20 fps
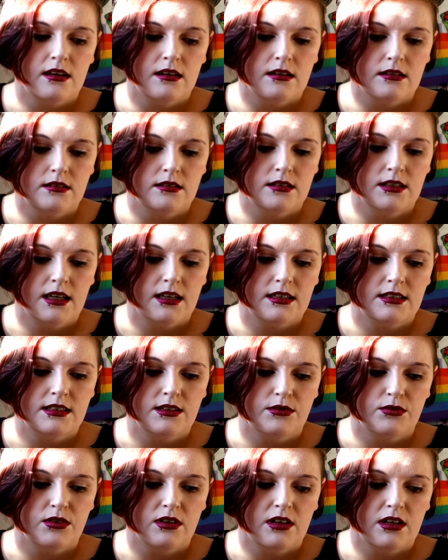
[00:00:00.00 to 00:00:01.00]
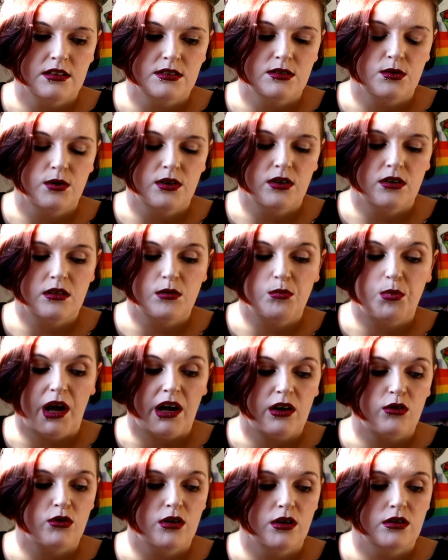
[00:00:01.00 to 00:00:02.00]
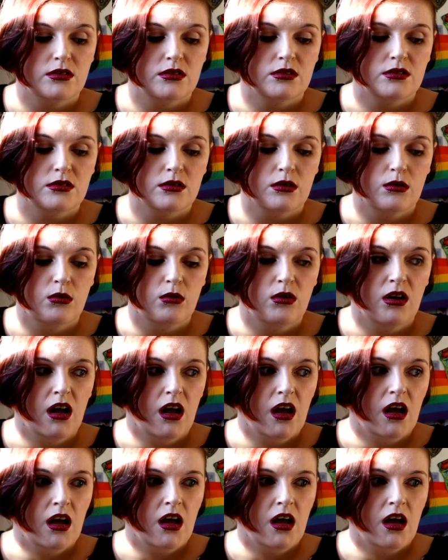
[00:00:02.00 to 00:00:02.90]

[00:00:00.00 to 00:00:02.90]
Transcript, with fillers: and had different things going on in the background so